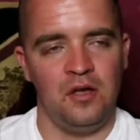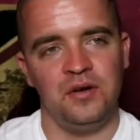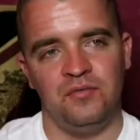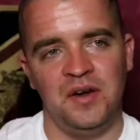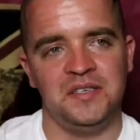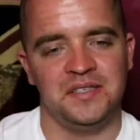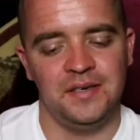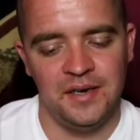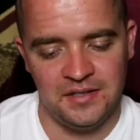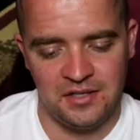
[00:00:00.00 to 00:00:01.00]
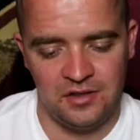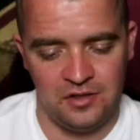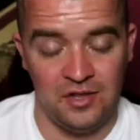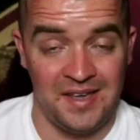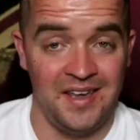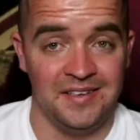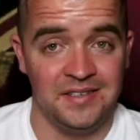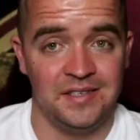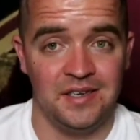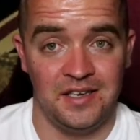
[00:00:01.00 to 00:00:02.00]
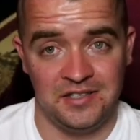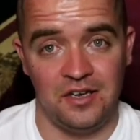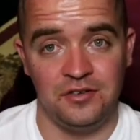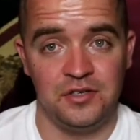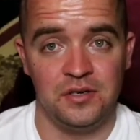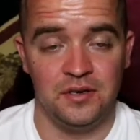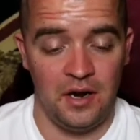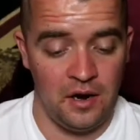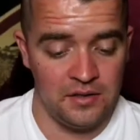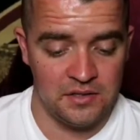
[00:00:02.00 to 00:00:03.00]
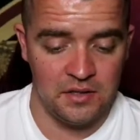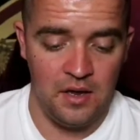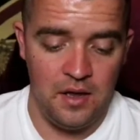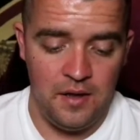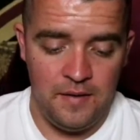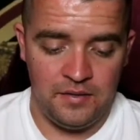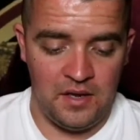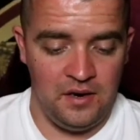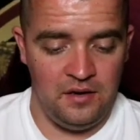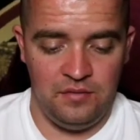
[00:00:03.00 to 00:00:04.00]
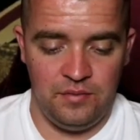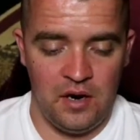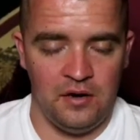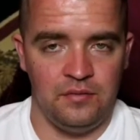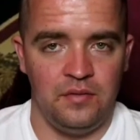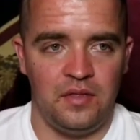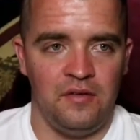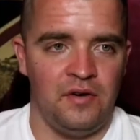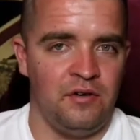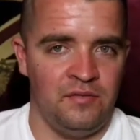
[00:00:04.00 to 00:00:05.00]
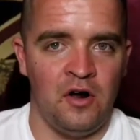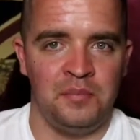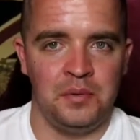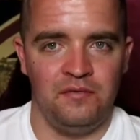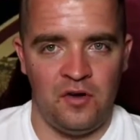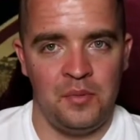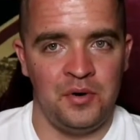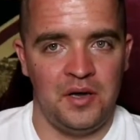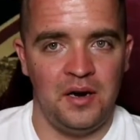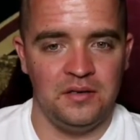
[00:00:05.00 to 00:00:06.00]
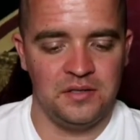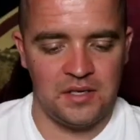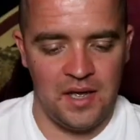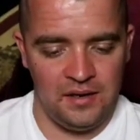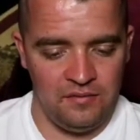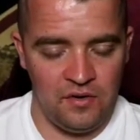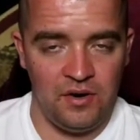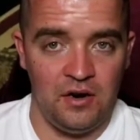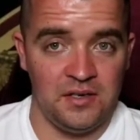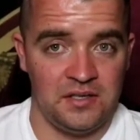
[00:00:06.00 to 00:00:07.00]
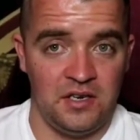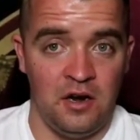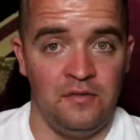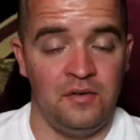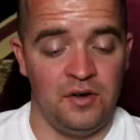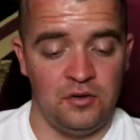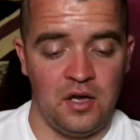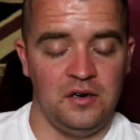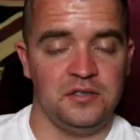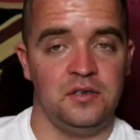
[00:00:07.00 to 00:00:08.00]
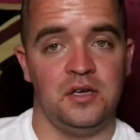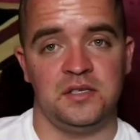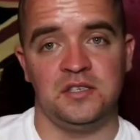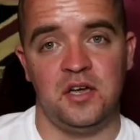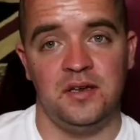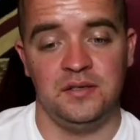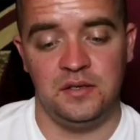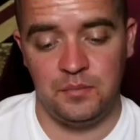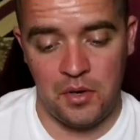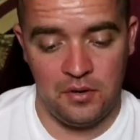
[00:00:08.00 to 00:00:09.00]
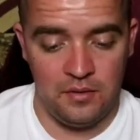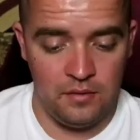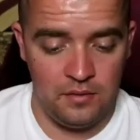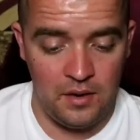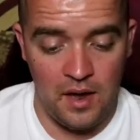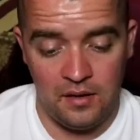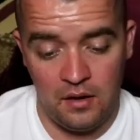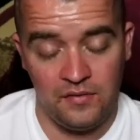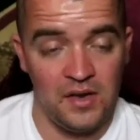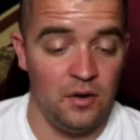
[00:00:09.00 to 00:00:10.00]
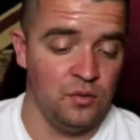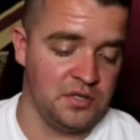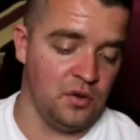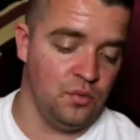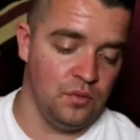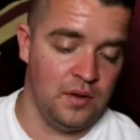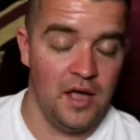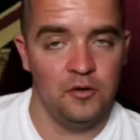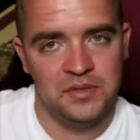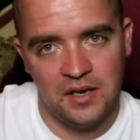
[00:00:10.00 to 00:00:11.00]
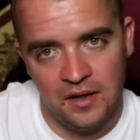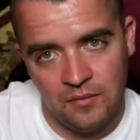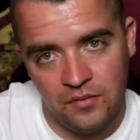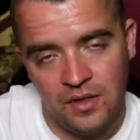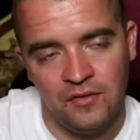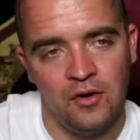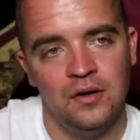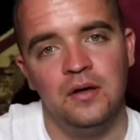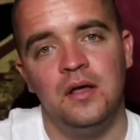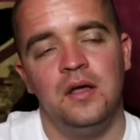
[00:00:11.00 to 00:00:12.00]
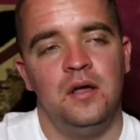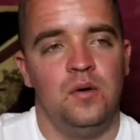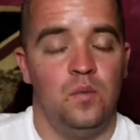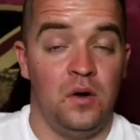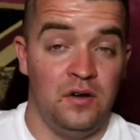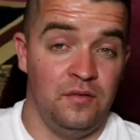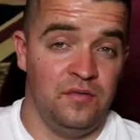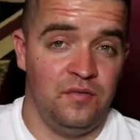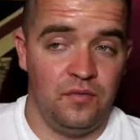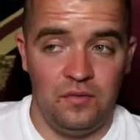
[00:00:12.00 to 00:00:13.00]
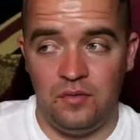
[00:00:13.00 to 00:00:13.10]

reason is the kits as such. You know, it's you know, they're very vibrant colours and very nice, you know, very good colours, nice designs. But yeah, and I think also it helps that they've got one of,